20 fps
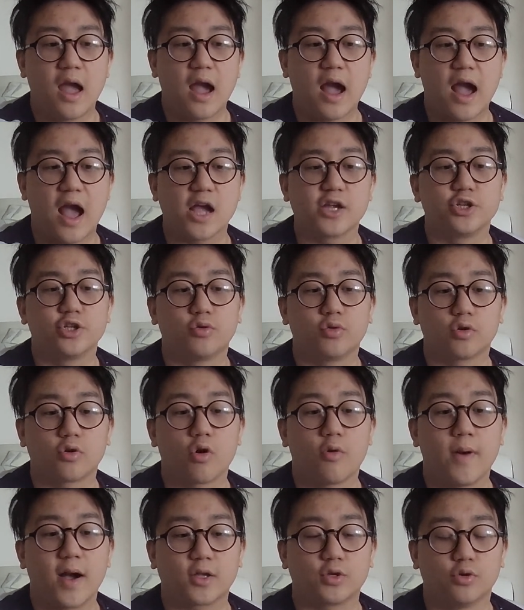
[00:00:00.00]
I actually don't want to
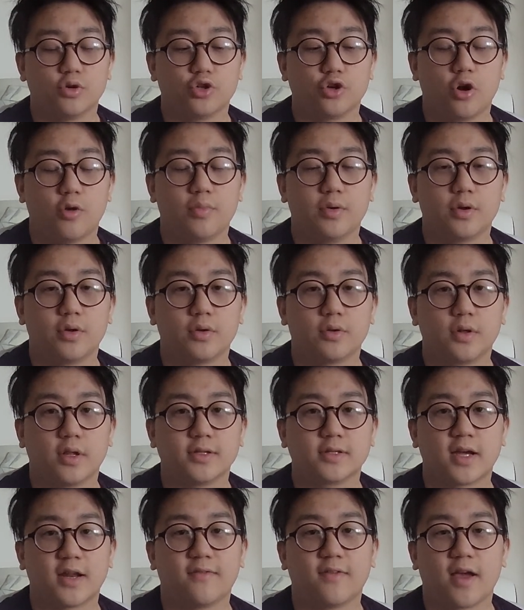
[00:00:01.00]
go back to a job.
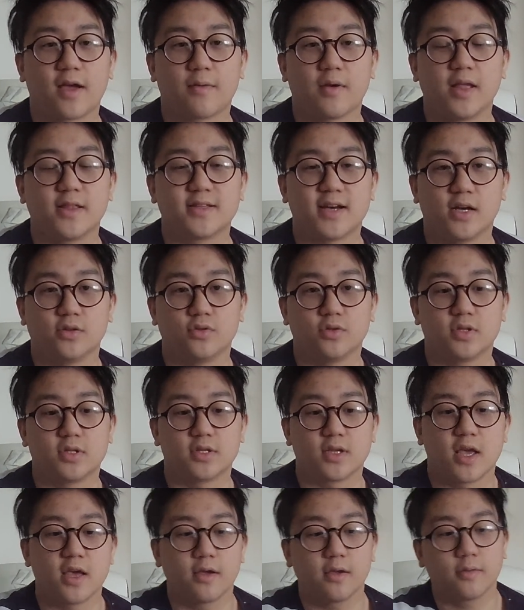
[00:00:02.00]
It's kind of like entitled to
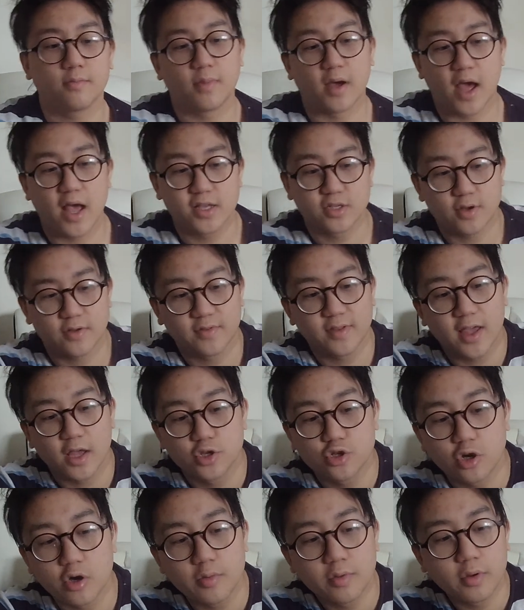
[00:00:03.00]
say, but I still have to
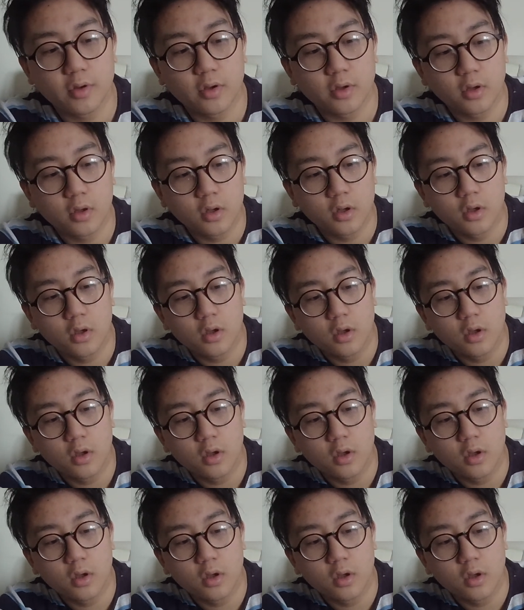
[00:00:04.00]
get a job.